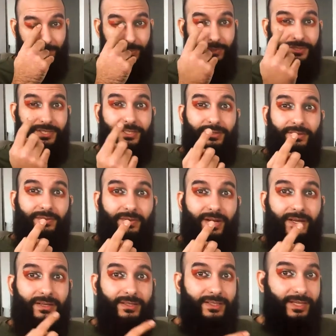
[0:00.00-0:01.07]
push it
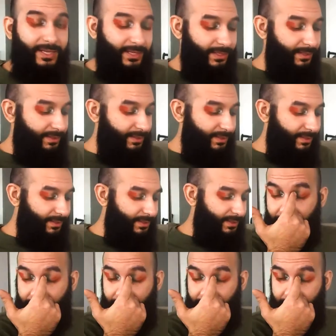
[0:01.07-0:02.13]
right on the eyelid.
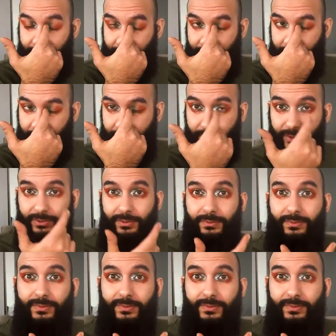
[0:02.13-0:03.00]
Boom,